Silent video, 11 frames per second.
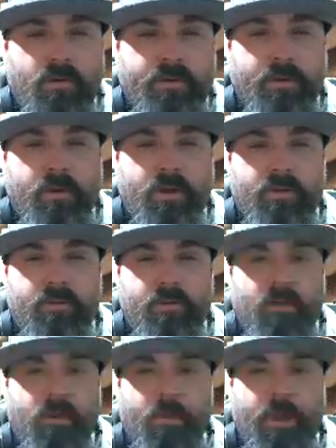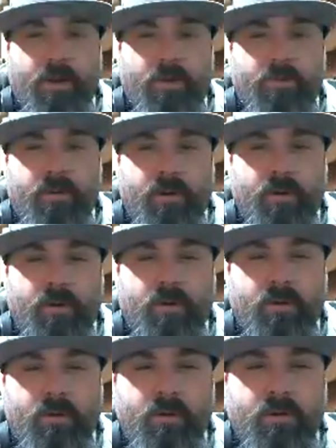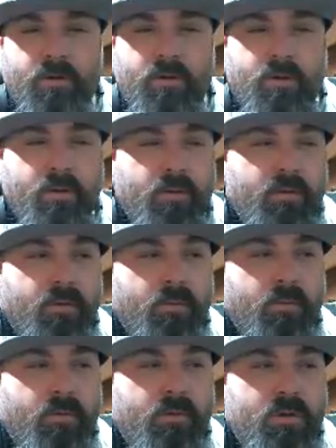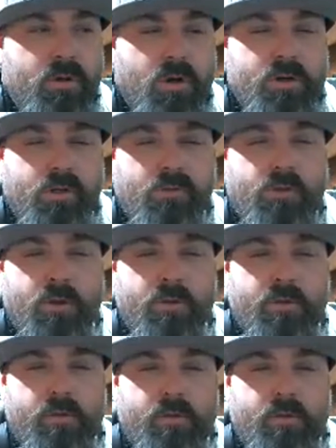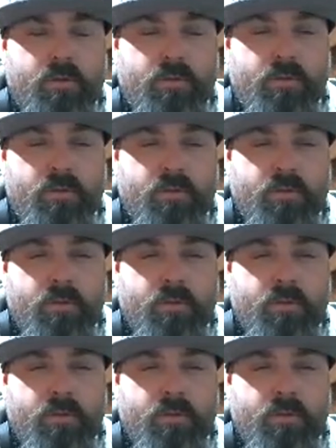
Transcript: Although it has solar panels in it and charging stations.